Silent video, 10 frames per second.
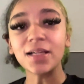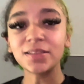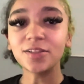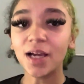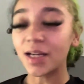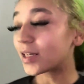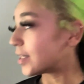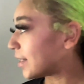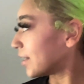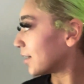I still gotta
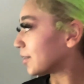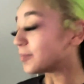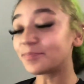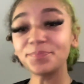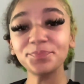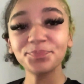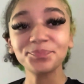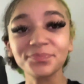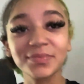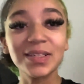clean
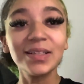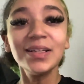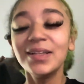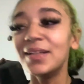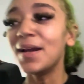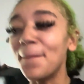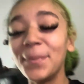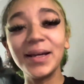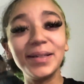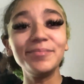up.
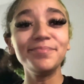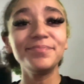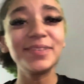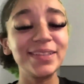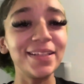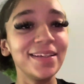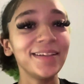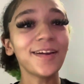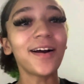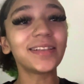But
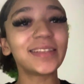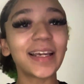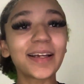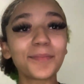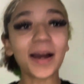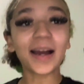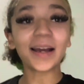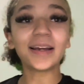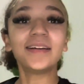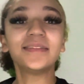y'all say
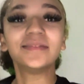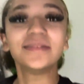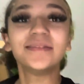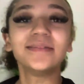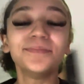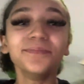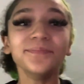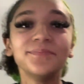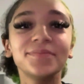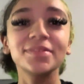goodbye
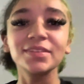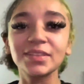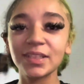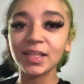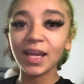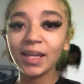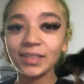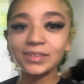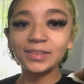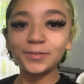to the
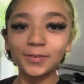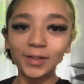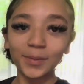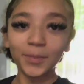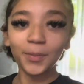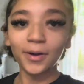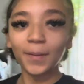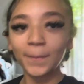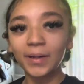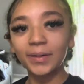AT fam
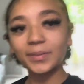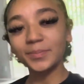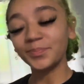apartment.